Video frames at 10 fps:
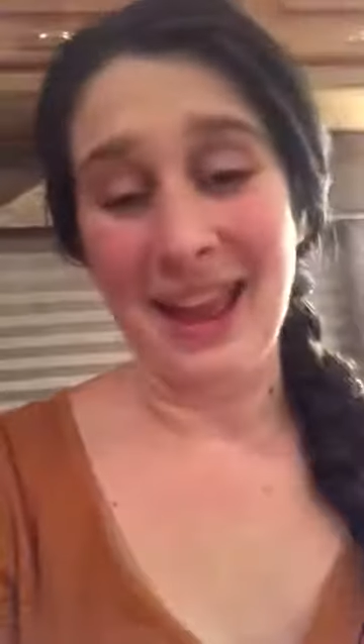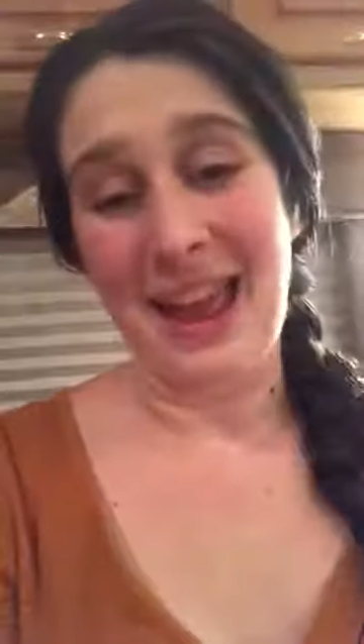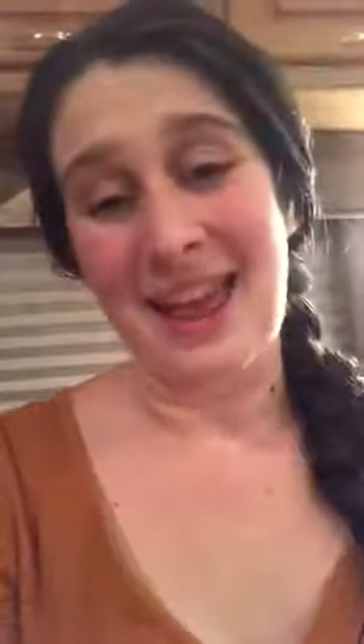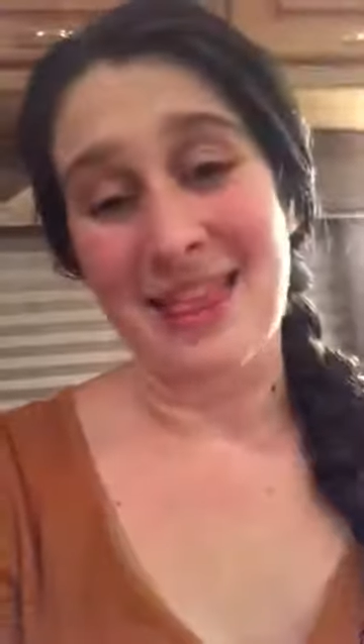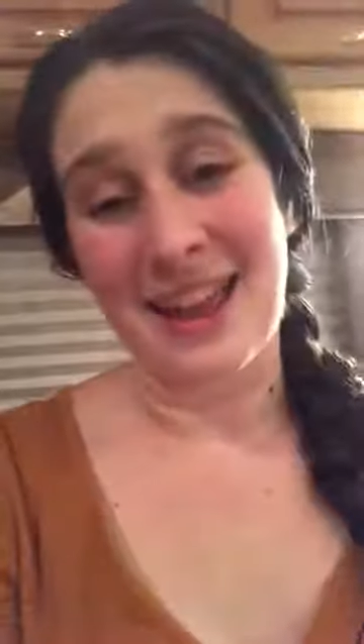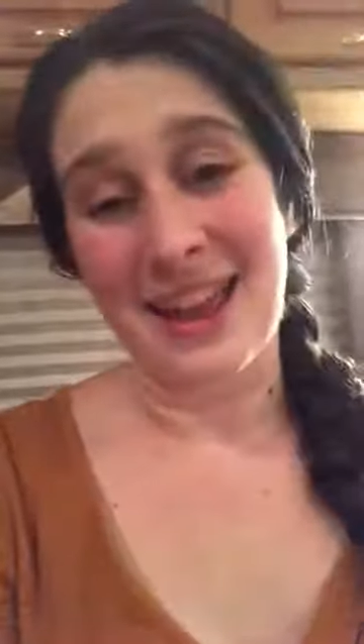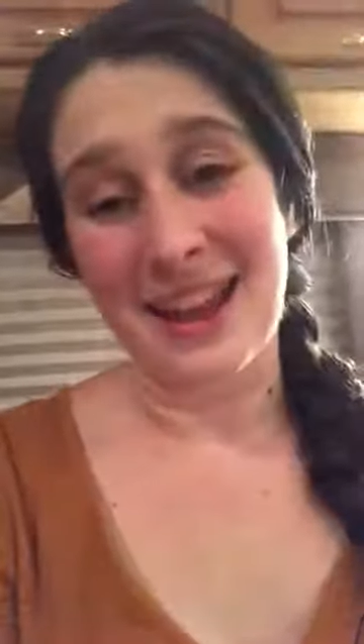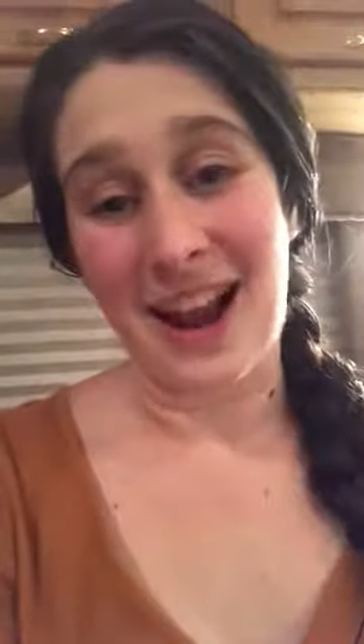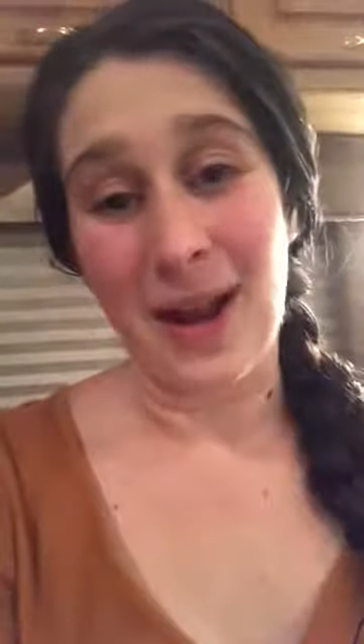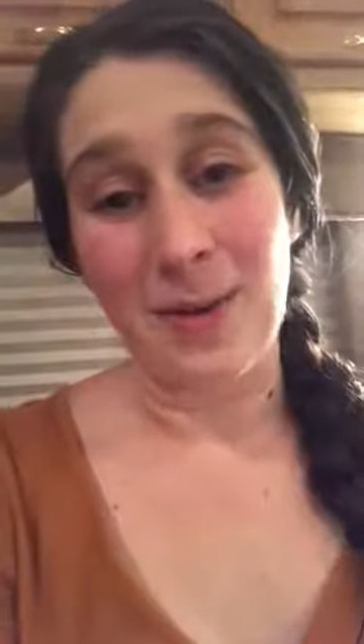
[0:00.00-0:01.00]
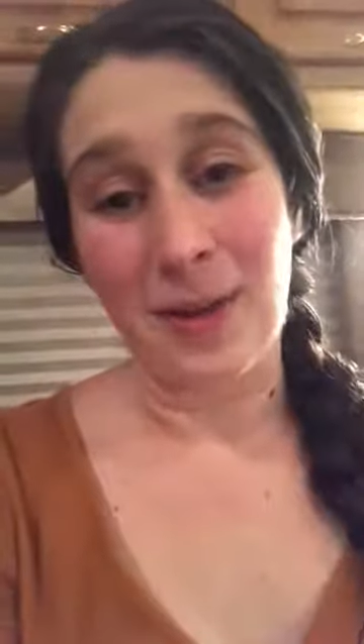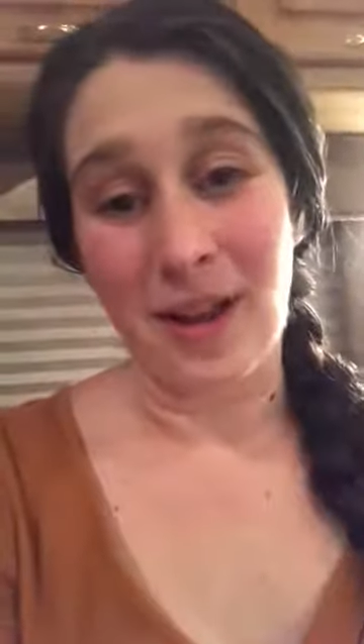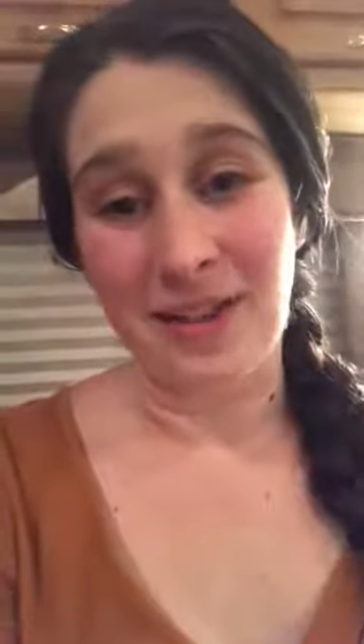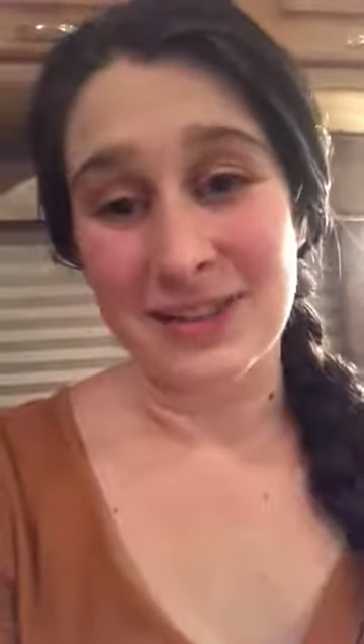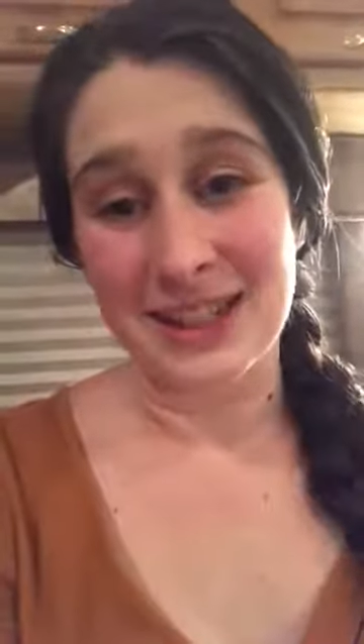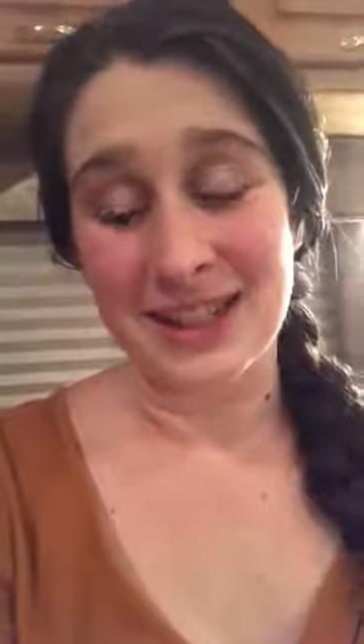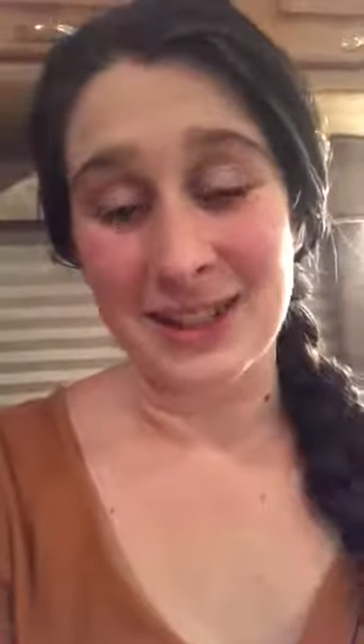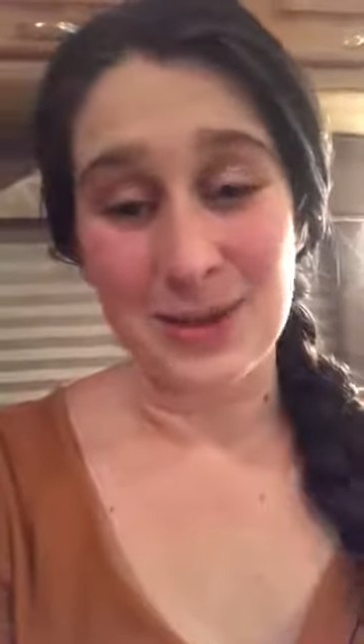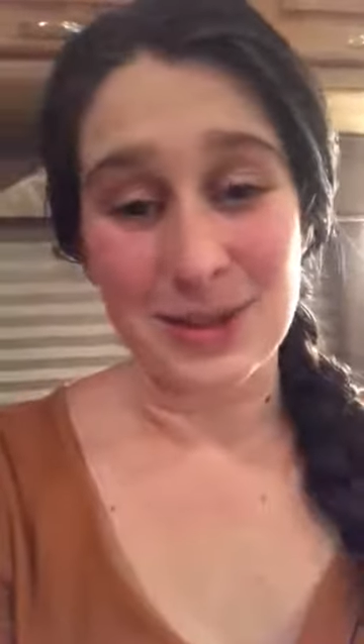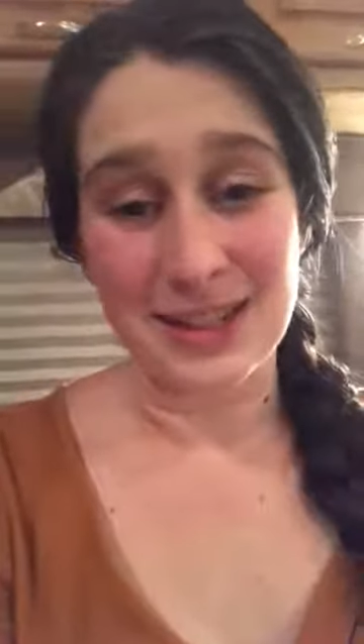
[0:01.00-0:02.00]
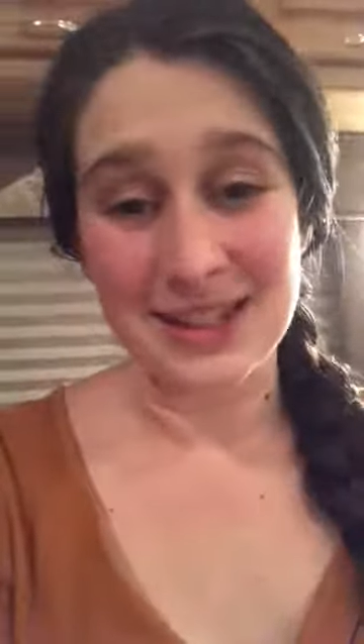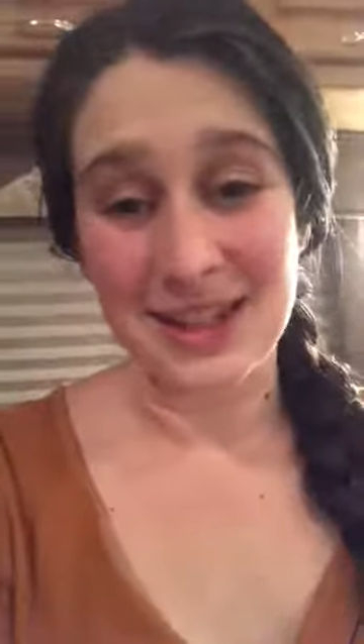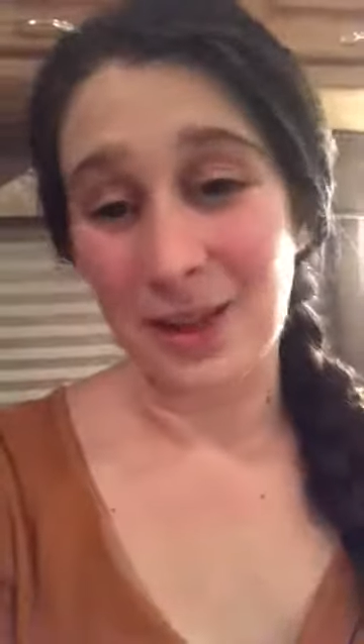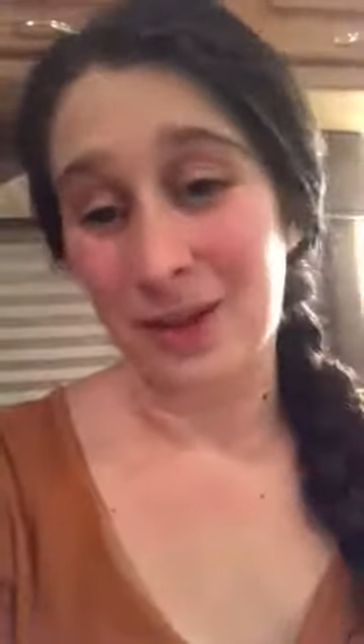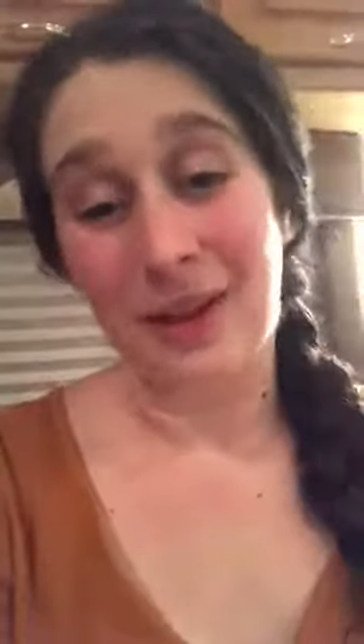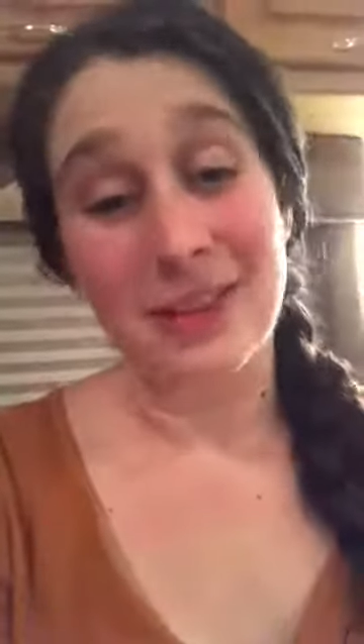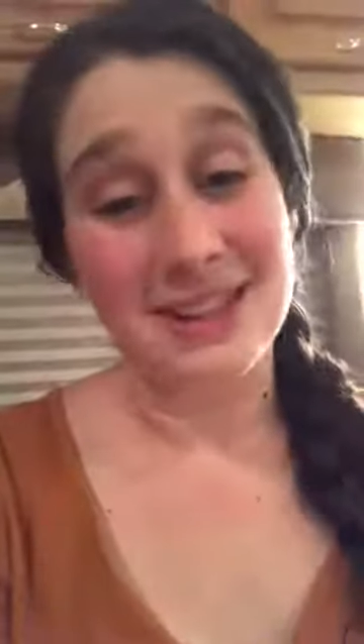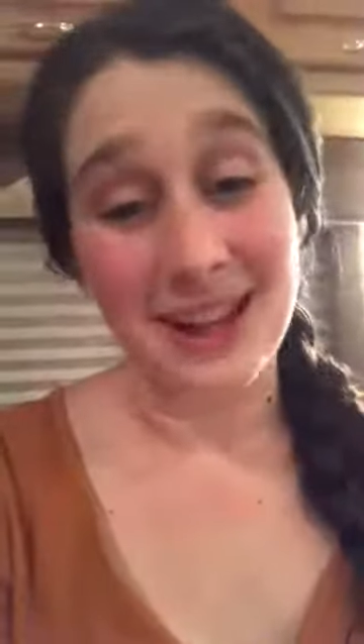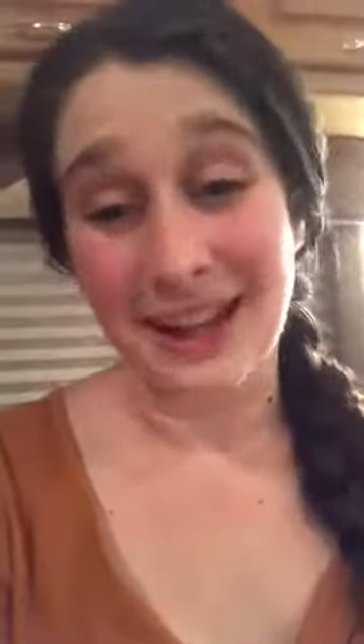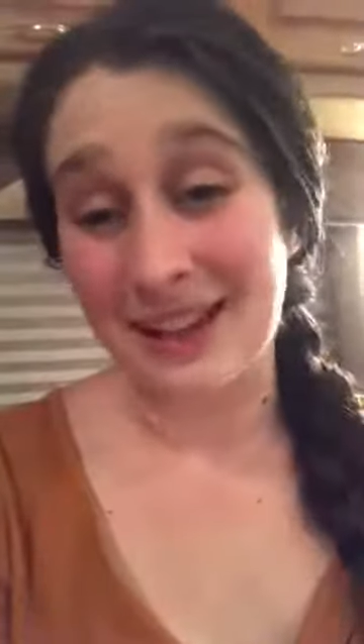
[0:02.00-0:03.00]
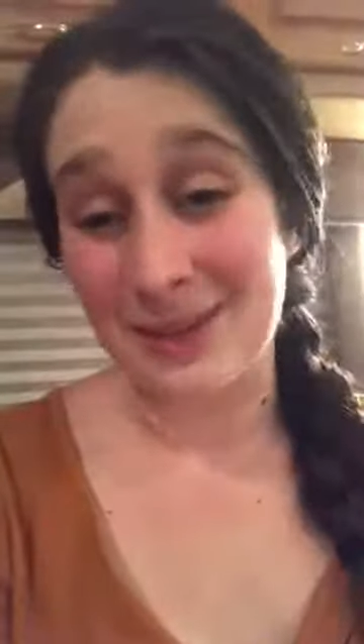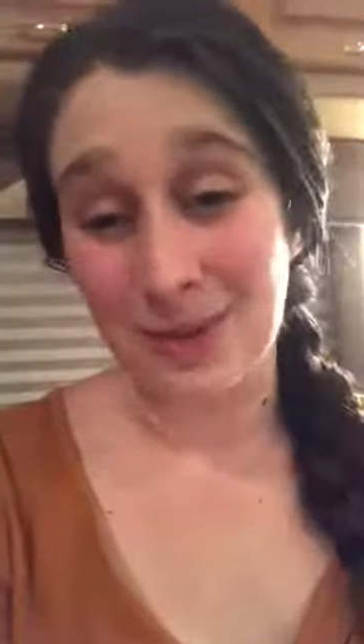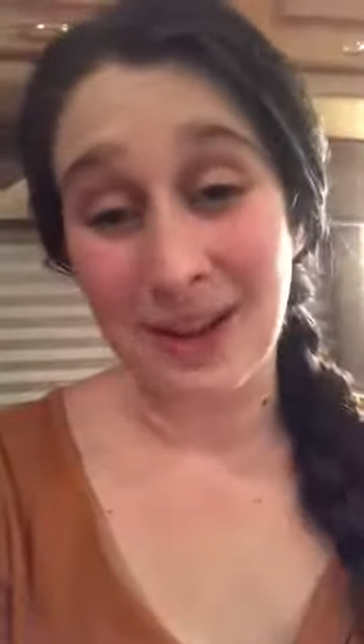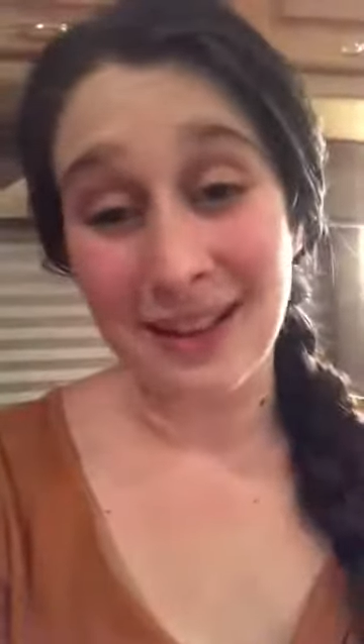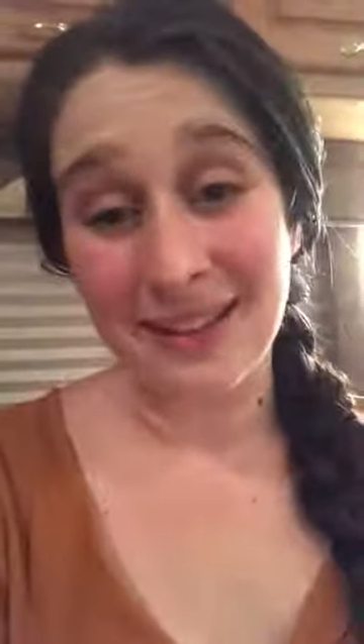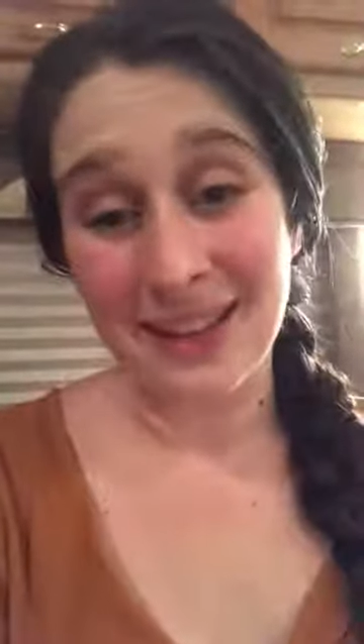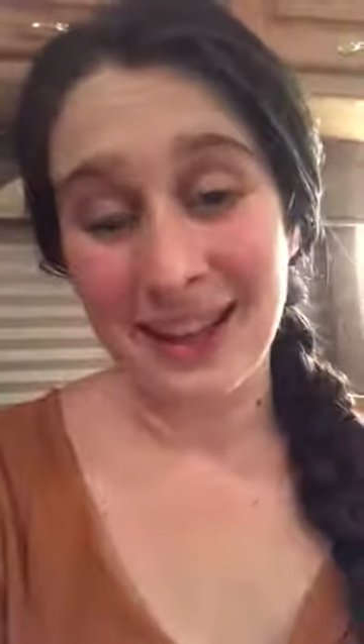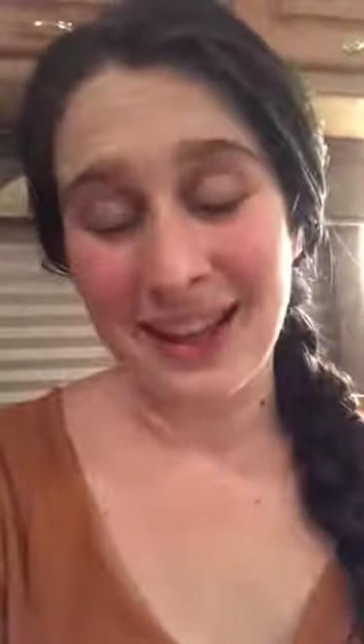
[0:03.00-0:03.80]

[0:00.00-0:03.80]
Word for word: and then I will often use it throughout the day as well